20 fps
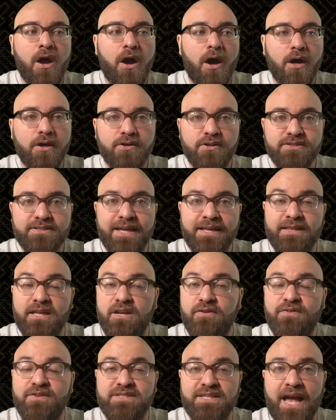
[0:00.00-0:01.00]
understand that
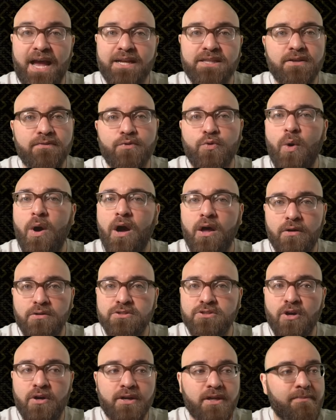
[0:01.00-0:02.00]
if he's active, you
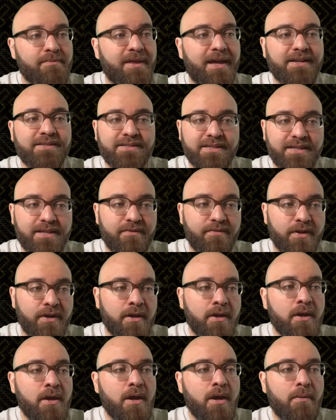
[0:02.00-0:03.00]
auto-start him. That is a given.
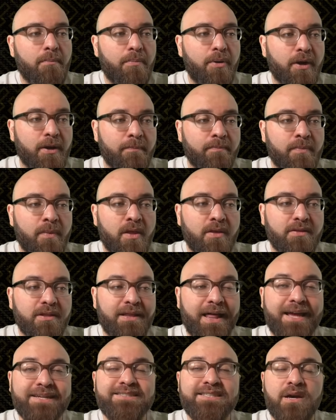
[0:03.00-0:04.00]
But the
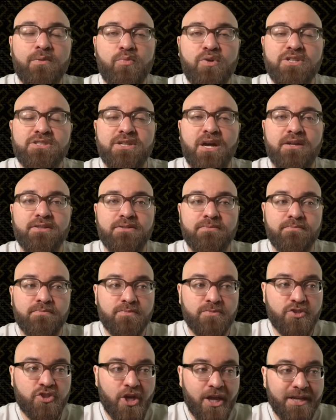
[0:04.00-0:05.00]
last time we saw
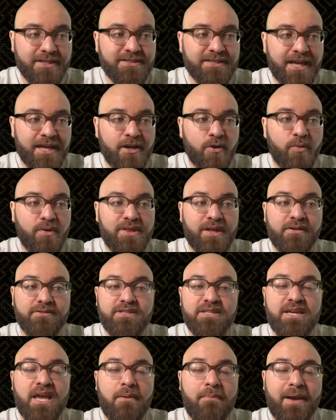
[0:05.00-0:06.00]
JSN without
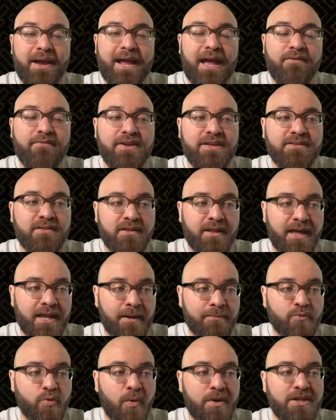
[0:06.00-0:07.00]
DK Metcalf in the
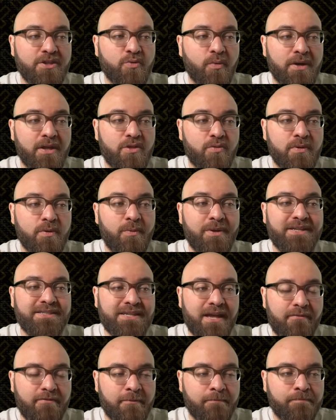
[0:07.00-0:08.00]
lineup, 2023 week
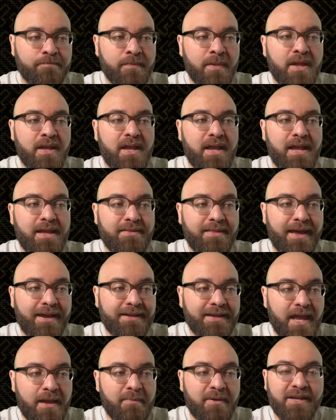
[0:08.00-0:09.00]
7, in that
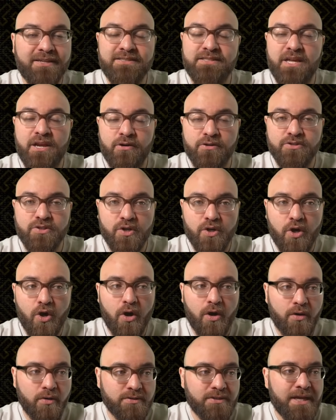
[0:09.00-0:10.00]
game against the Arizona
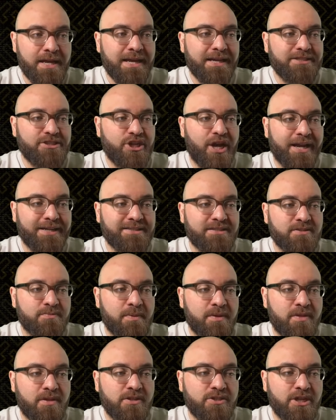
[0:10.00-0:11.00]
Cardinals, Jaxon
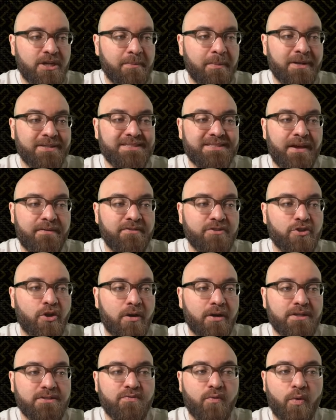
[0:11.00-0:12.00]
Smith-Njigba, 7
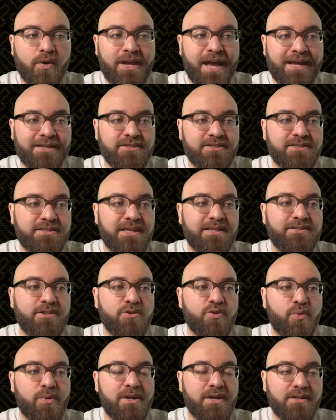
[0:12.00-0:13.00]
targets, 4 catches,
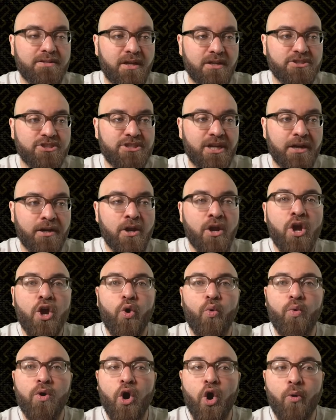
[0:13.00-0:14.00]
63 and a touchdown.
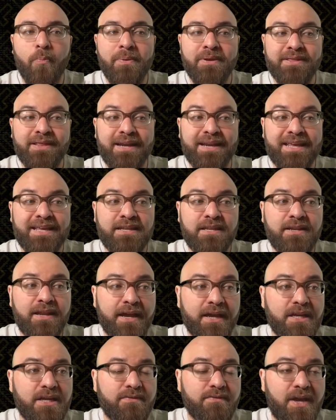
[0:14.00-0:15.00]
We're hoping that in a
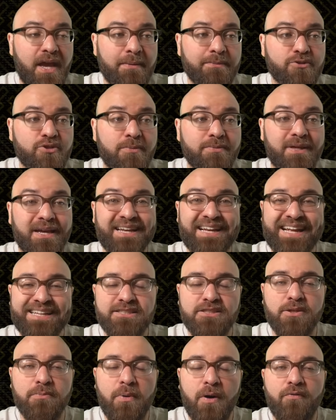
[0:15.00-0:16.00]
negative game script
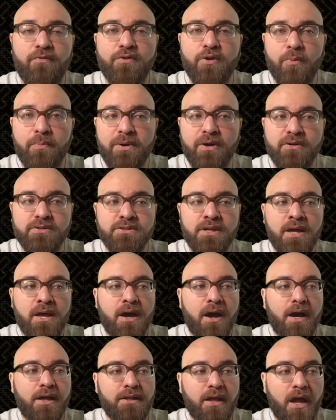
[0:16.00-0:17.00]
against the Buffalo Bills,
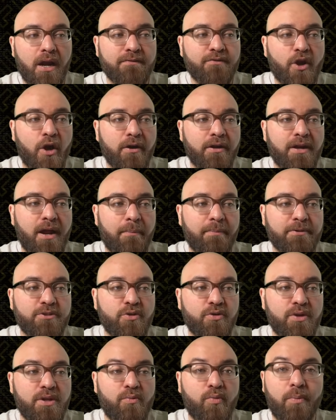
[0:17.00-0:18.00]
a lot of target
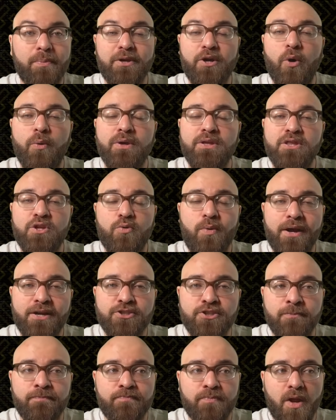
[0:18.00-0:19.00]
opportunity will be going in the
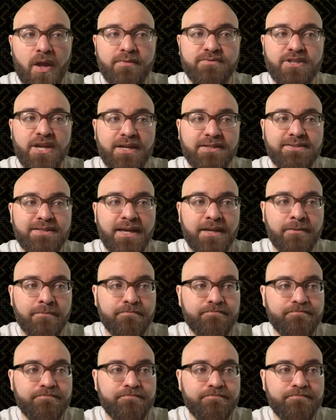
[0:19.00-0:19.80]
direction of JSN.